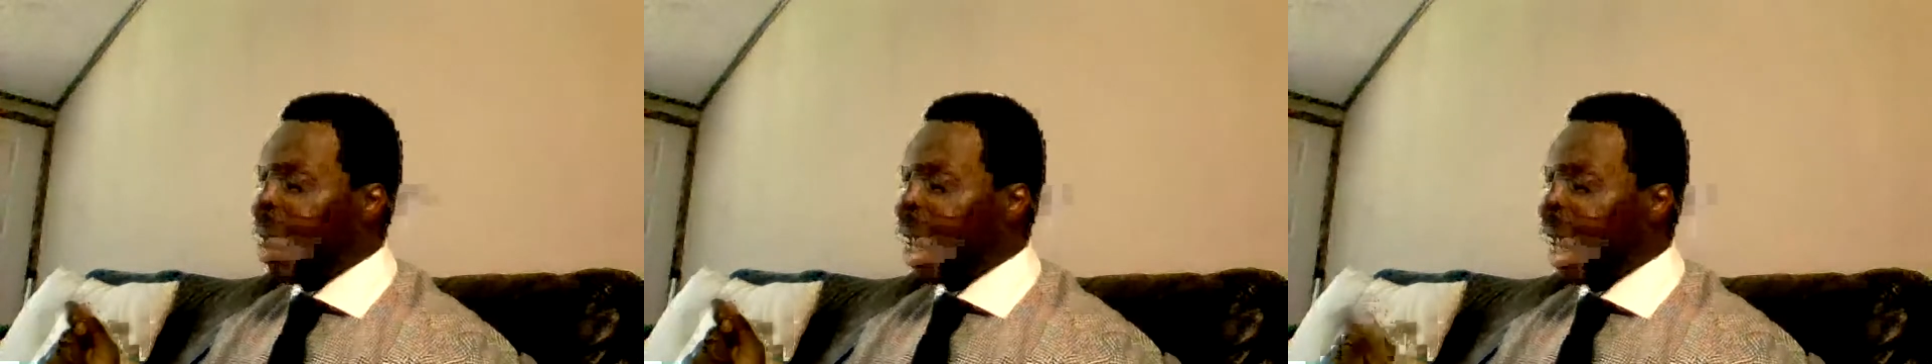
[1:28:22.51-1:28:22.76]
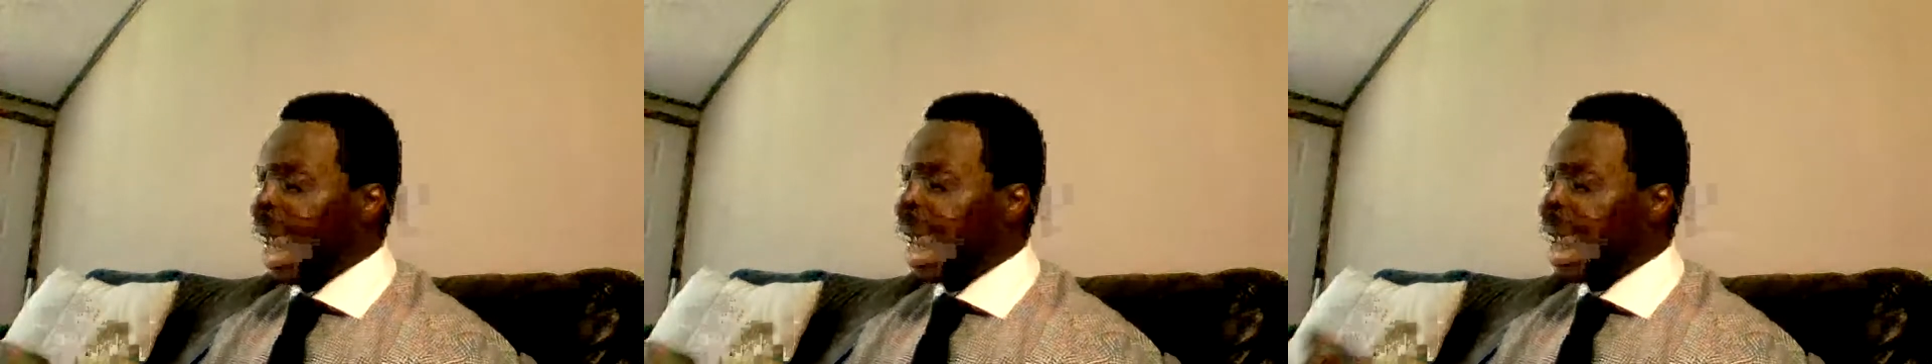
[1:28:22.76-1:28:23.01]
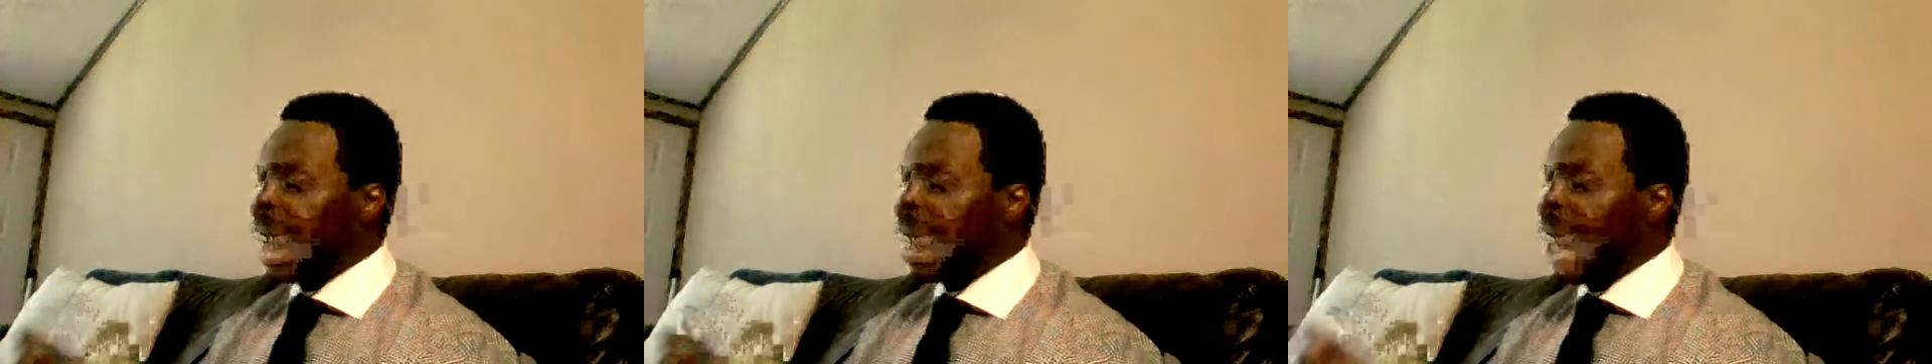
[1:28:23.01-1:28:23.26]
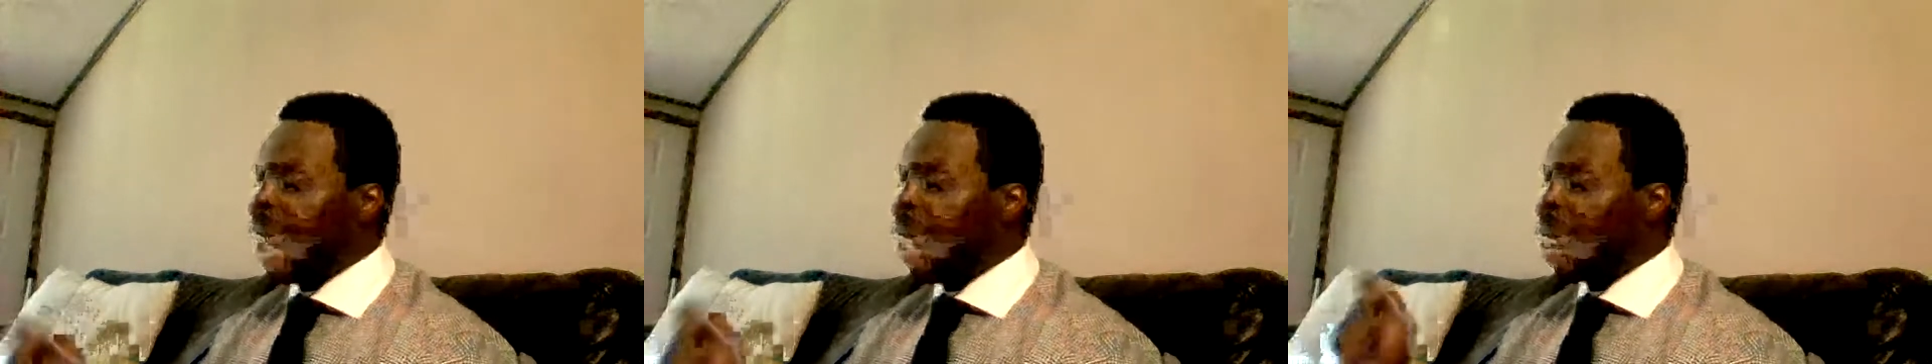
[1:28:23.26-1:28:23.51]
defined in the
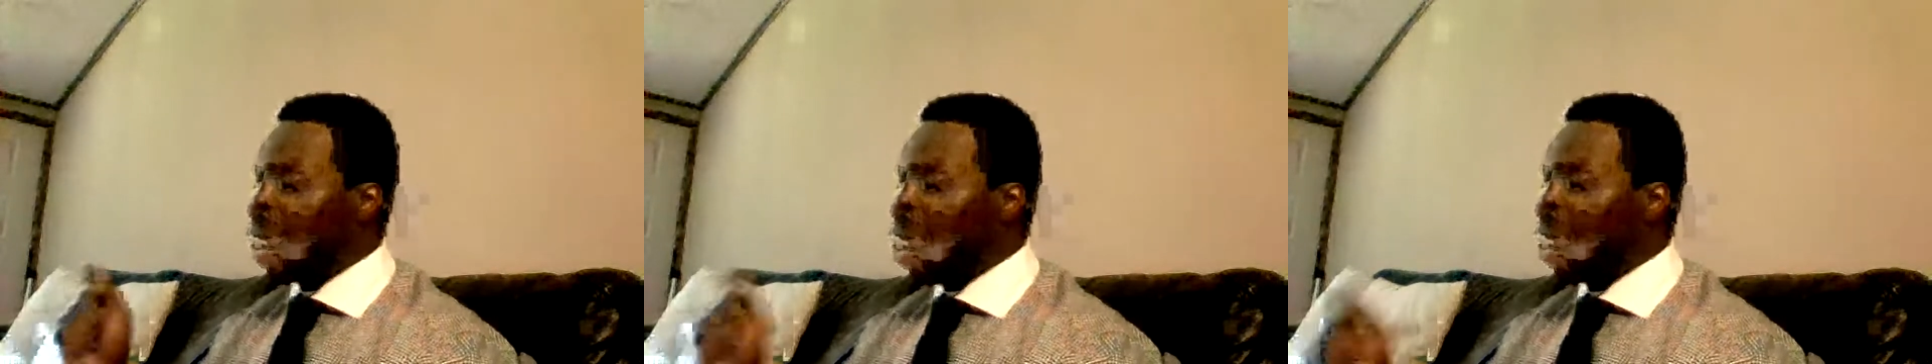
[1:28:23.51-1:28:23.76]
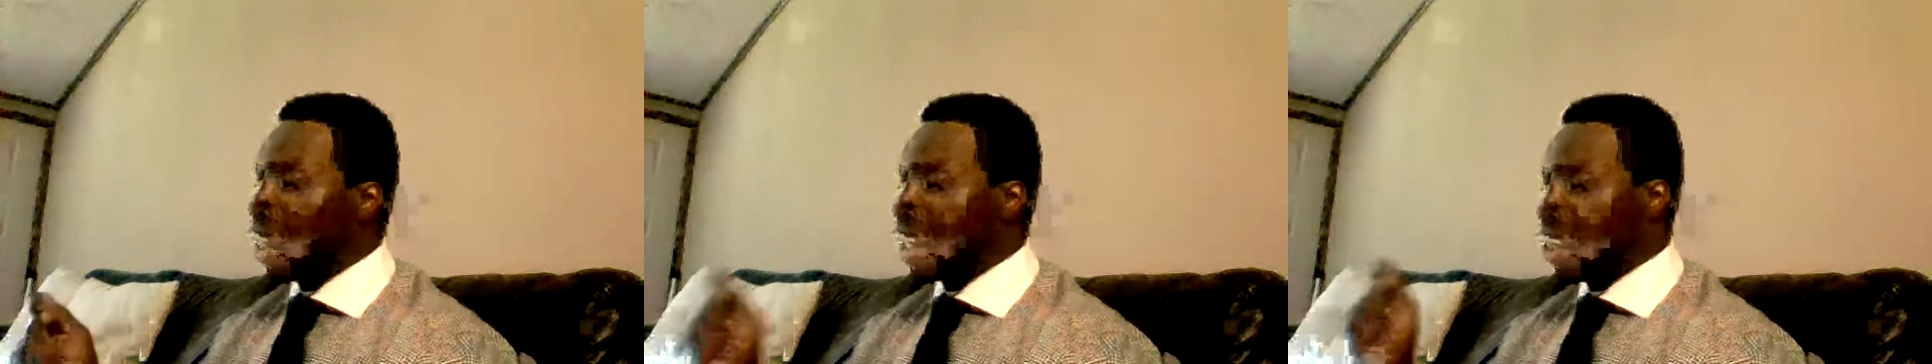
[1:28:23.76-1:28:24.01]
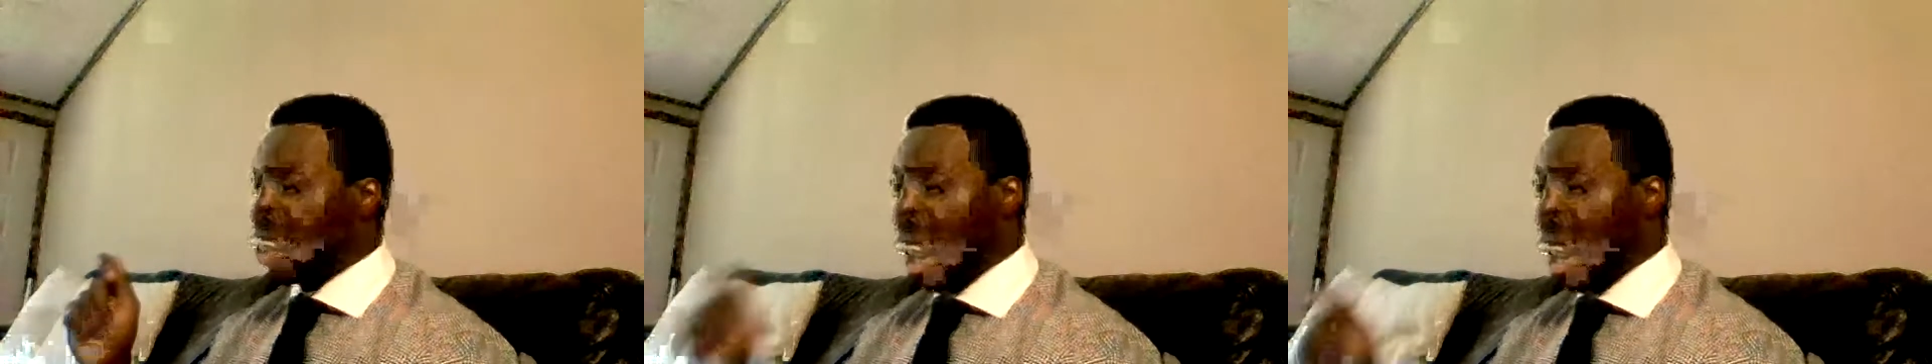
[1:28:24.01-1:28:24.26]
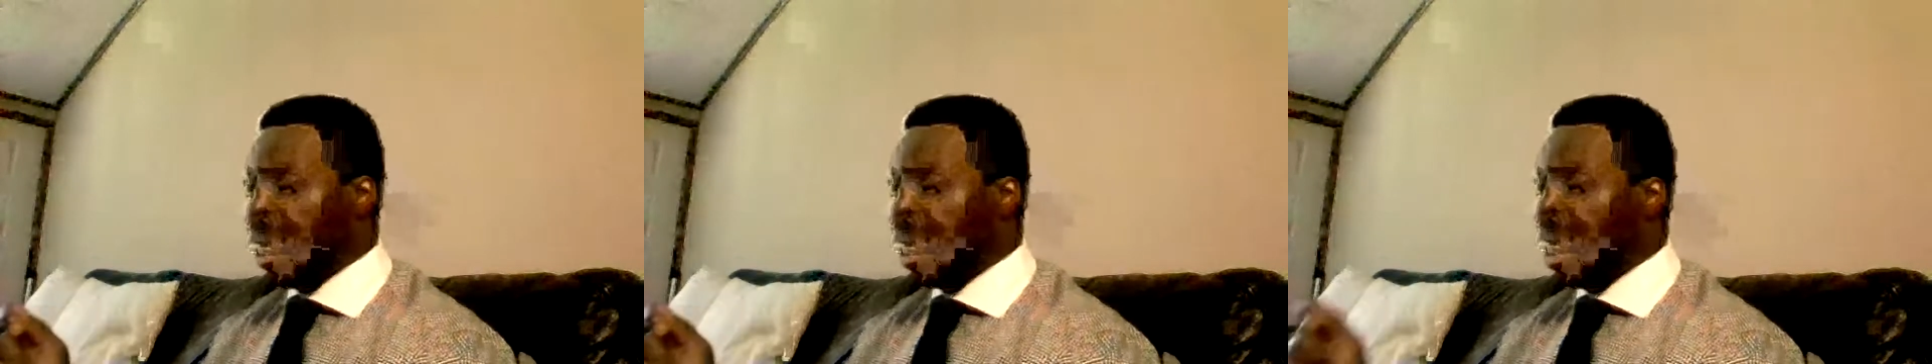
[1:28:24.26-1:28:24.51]
Congolese
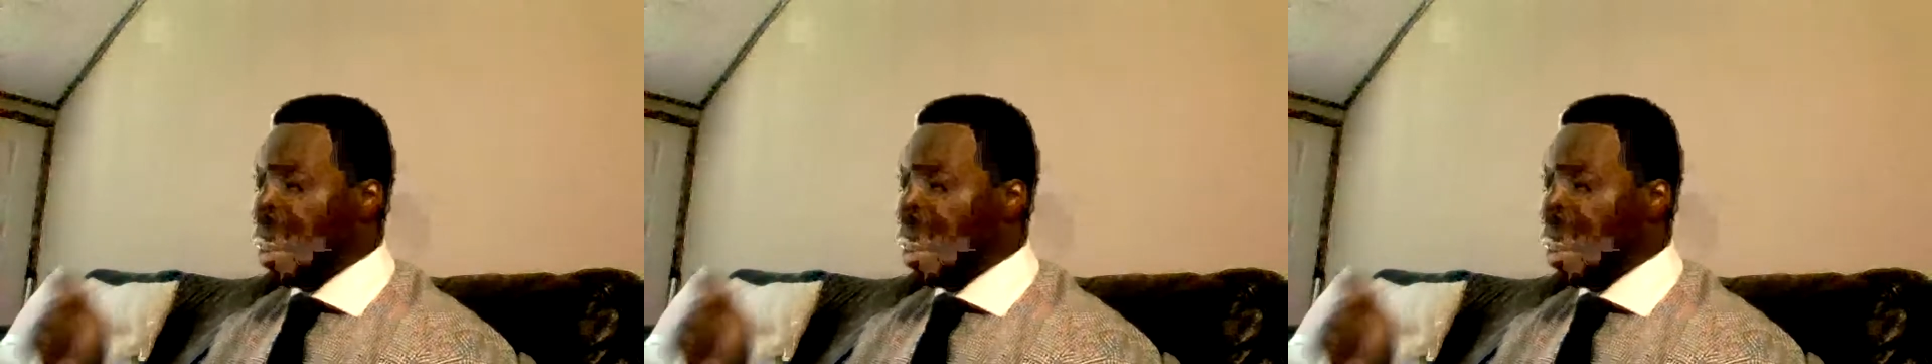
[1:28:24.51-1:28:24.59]
Charter